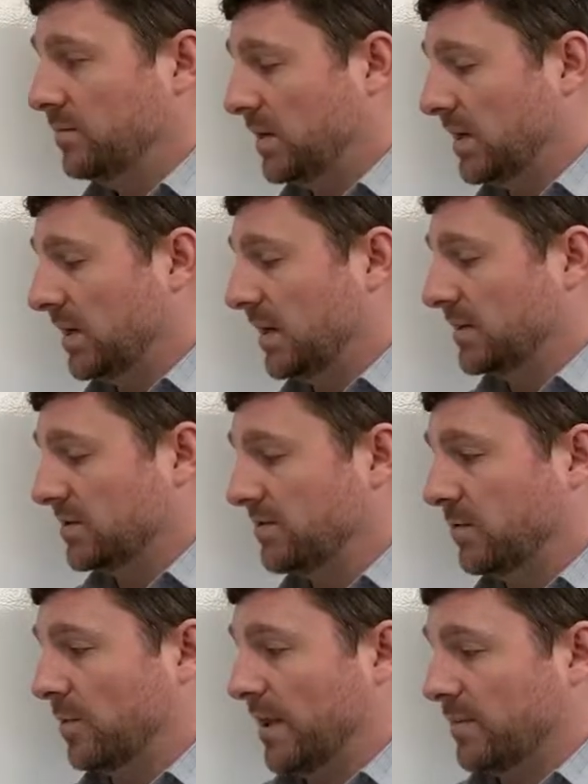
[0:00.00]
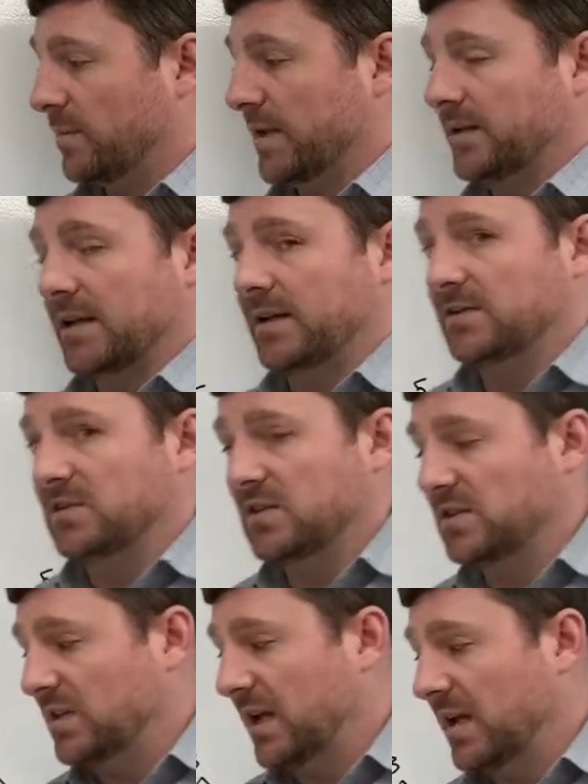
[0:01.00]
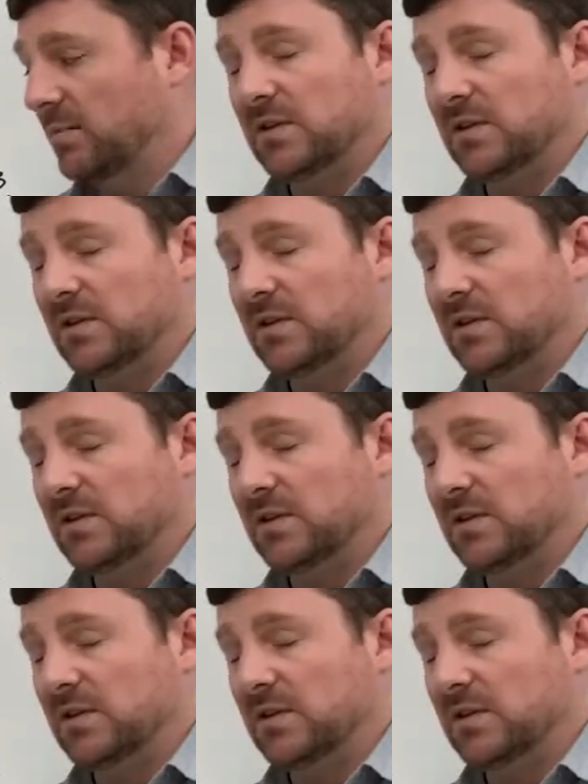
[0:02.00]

because 4-methylpentane is the same